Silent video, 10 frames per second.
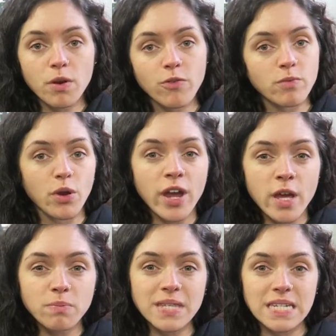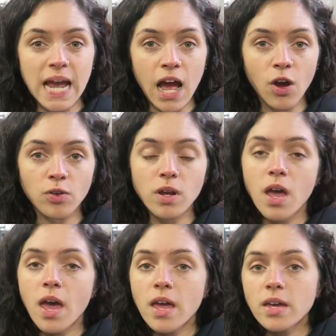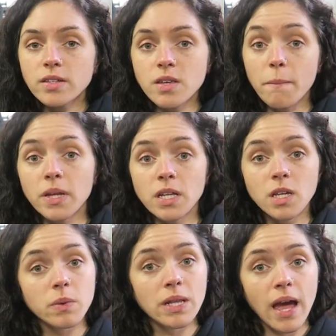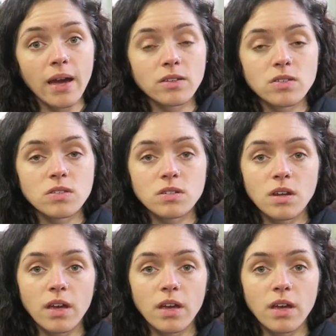but from the hips down, it's completely relaxed.